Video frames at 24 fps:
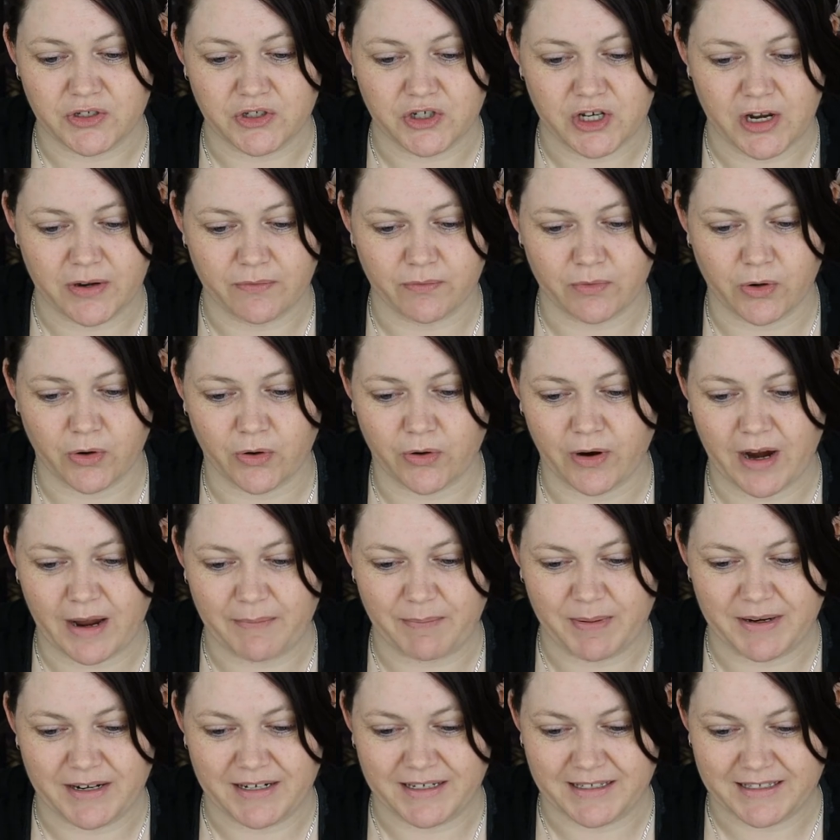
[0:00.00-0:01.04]
and general
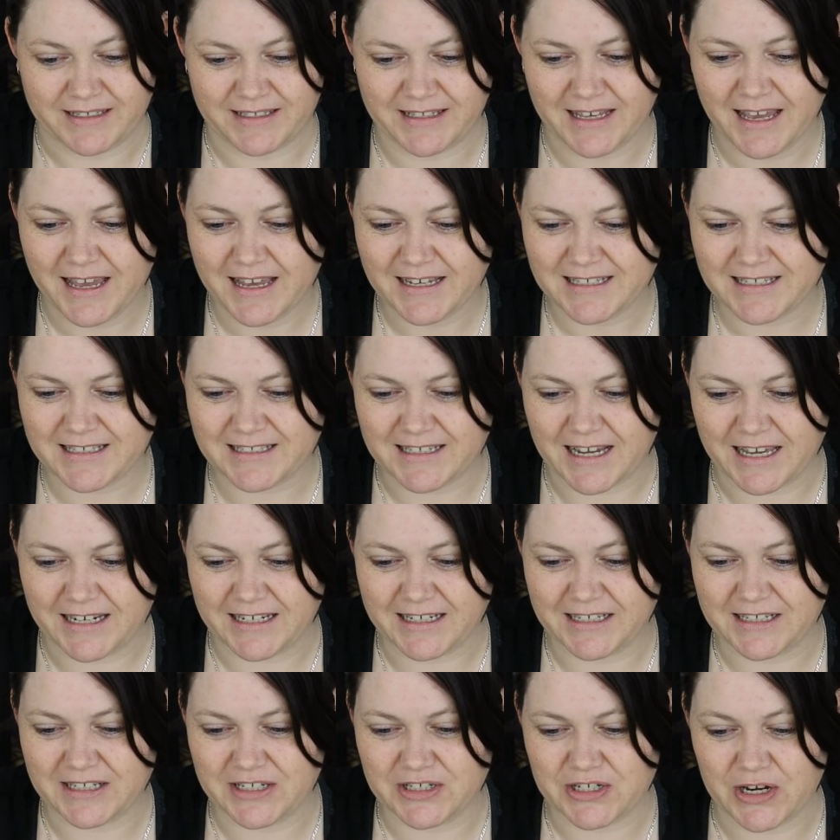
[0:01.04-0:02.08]
crappiness
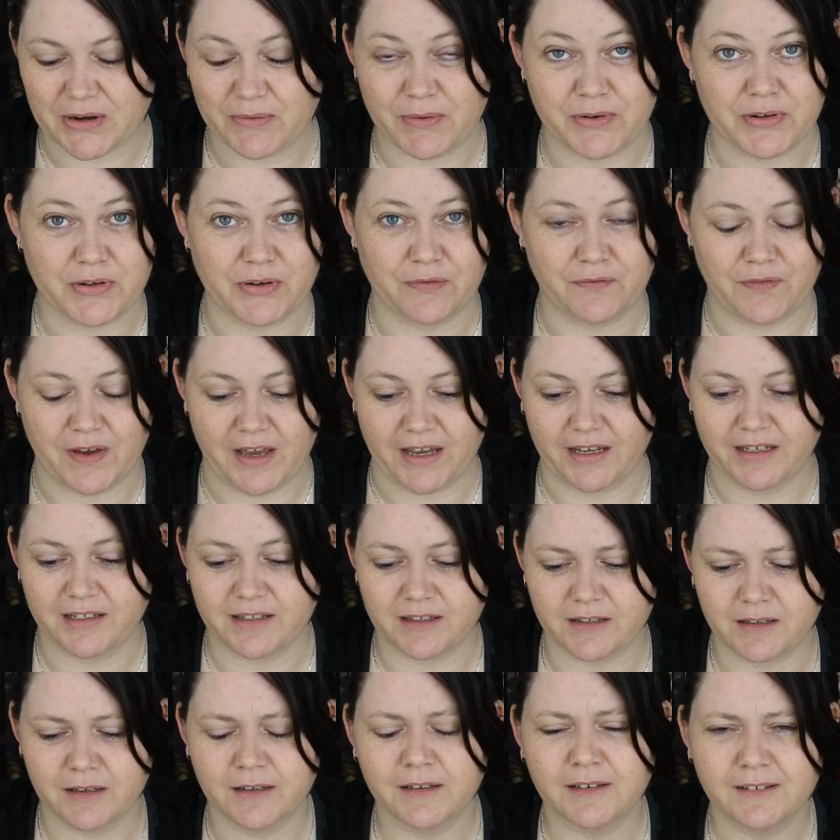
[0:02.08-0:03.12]
starting to show on your
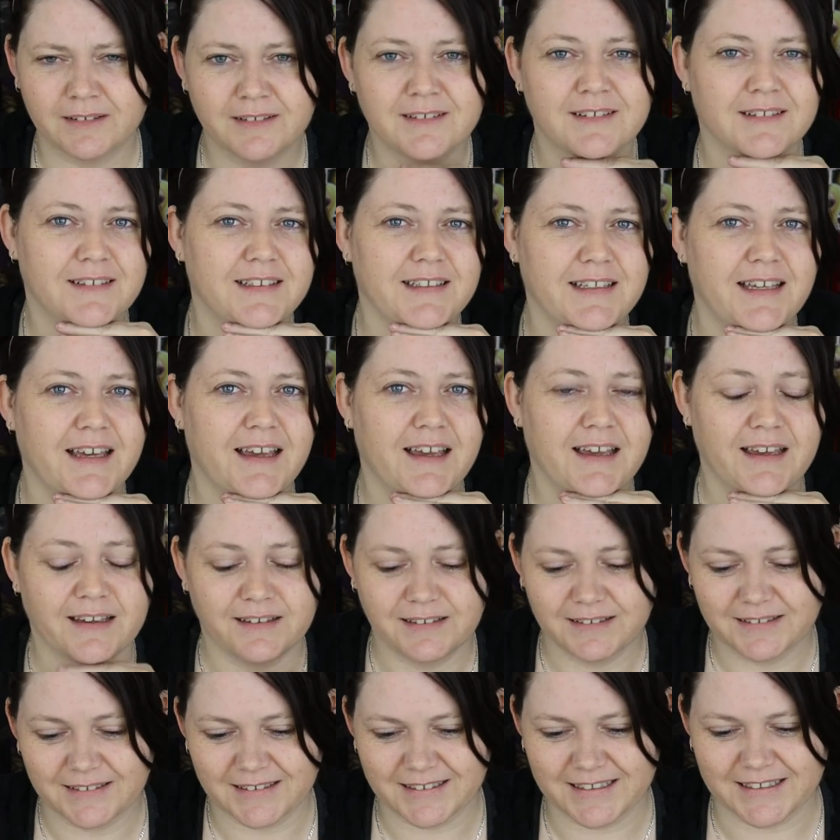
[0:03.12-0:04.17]
face.
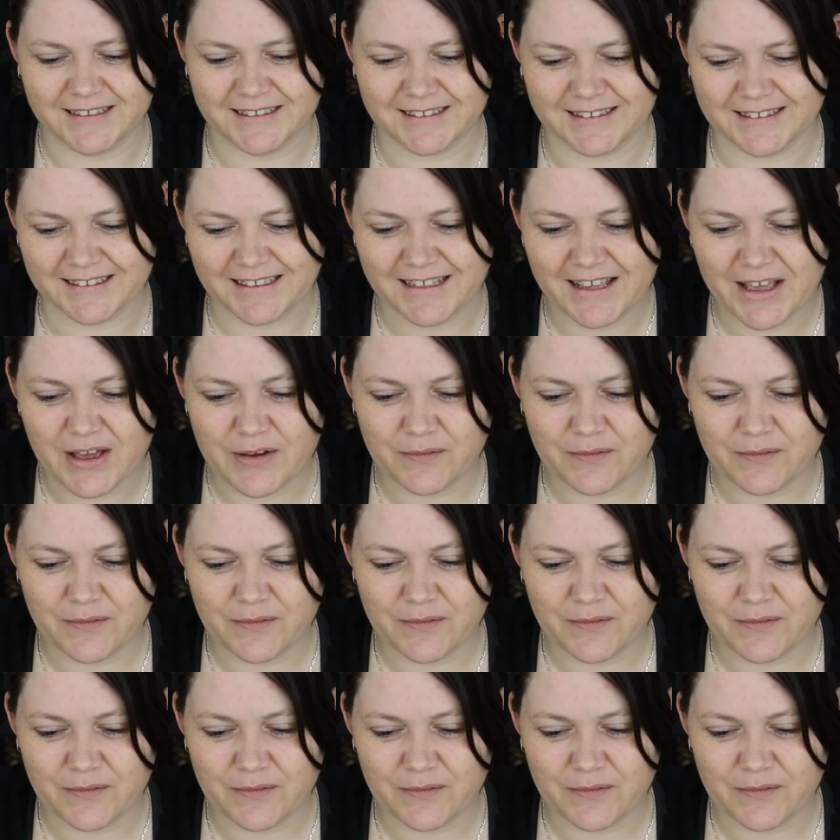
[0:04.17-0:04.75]
Yeah.